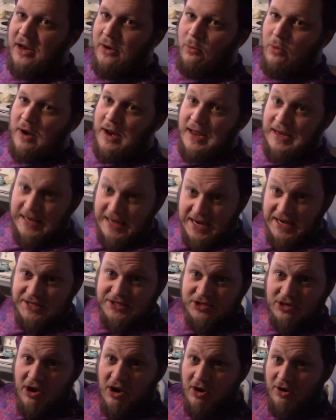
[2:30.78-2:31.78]
in what I
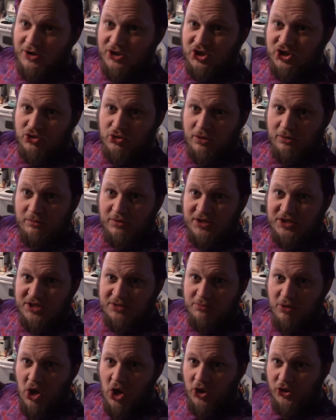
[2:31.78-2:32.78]
guess are extremely
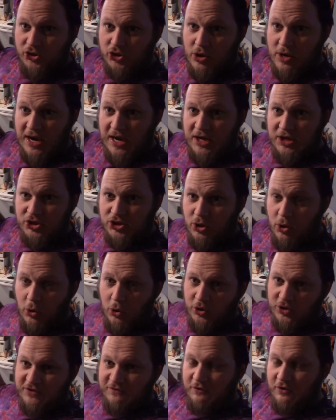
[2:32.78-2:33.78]
small drainage
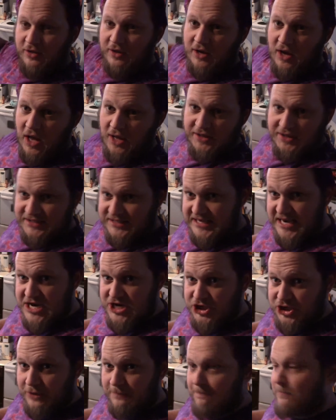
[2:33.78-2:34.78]
holes for the
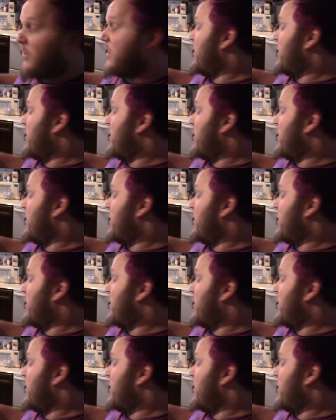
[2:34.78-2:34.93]
condensation.